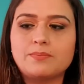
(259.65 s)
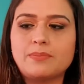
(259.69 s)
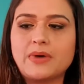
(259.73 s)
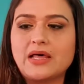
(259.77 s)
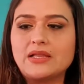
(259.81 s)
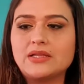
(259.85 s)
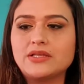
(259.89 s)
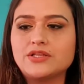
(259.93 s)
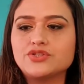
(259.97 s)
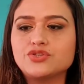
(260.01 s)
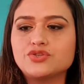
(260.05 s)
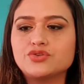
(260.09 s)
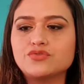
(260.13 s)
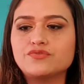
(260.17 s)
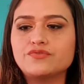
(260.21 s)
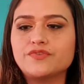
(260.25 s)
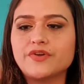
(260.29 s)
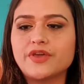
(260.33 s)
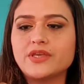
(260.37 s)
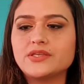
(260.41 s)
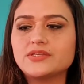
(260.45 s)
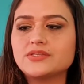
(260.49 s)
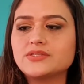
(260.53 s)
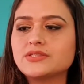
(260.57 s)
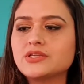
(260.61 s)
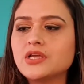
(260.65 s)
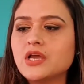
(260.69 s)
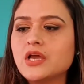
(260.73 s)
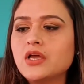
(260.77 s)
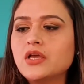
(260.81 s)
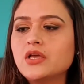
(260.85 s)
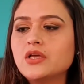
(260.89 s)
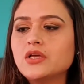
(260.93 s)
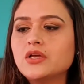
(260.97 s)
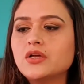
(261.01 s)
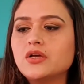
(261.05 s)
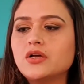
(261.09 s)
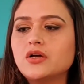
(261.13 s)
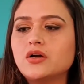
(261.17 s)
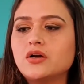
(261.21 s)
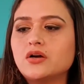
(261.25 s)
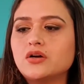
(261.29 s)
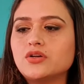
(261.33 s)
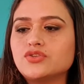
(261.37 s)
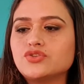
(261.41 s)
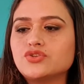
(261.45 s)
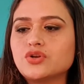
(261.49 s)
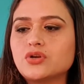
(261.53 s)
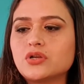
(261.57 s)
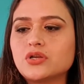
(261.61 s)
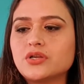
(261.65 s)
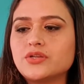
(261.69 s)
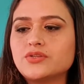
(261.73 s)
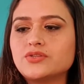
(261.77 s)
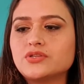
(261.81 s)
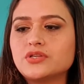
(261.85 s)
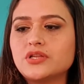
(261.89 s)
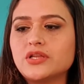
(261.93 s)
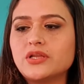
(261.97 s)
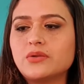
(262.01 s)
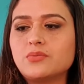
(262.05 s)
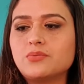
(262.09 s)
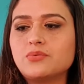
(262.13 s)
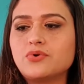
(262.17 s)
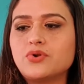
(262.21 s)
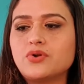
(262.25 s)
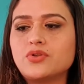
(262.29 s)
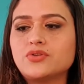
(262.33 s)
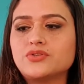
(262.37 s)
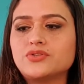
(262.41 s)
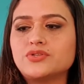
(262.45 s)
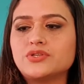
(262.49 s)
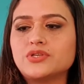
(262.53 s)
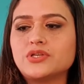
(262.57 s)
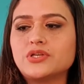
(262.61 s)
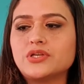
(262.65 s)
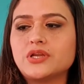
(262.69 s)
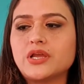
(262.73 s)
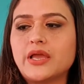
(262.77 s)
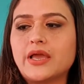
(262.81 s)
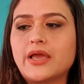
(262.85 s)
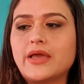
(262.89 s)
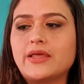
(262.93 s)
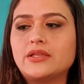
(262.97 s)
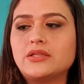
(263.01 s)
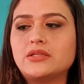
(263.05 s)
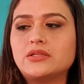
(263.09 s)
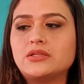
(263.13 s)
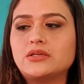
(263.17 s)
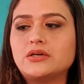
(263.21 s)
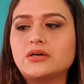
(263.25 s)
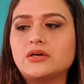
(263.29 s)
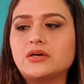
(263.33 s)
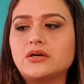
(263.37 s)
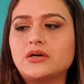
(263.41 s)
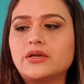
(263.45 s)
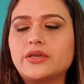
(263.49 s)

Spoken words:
palette, Too Faced Chocolate Soleil bronzer and